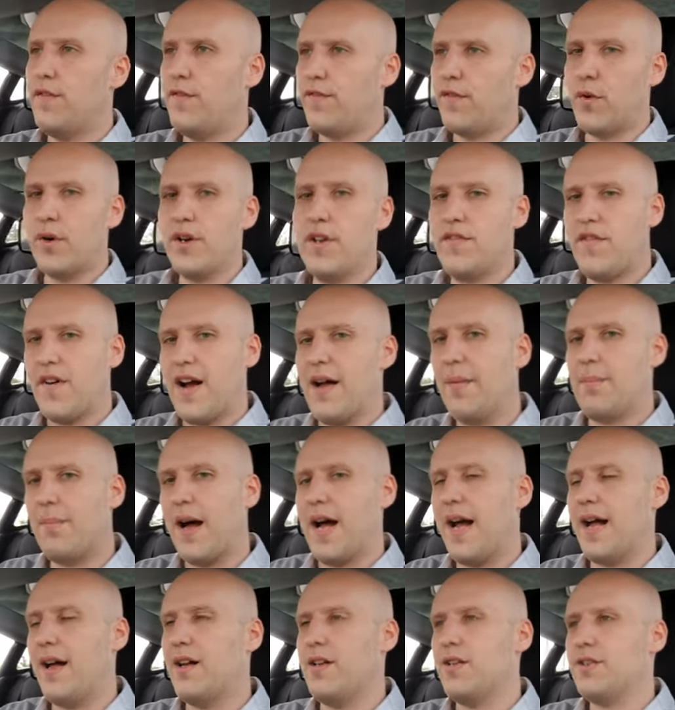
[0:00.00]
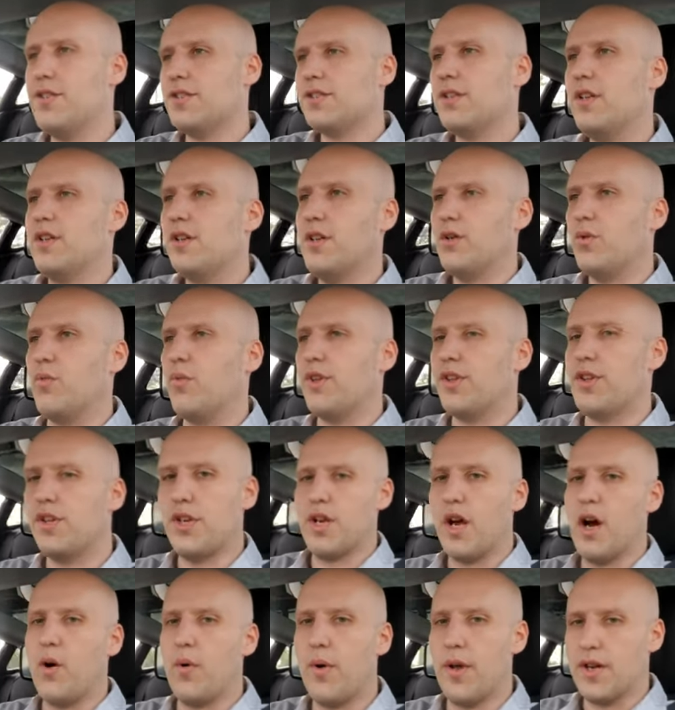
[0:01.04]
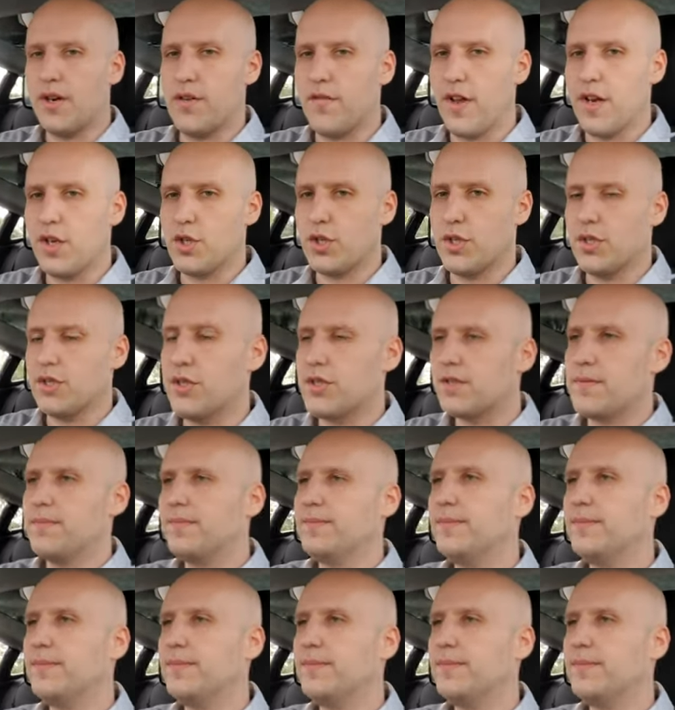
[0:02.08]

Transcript: 45 miles with no interventions.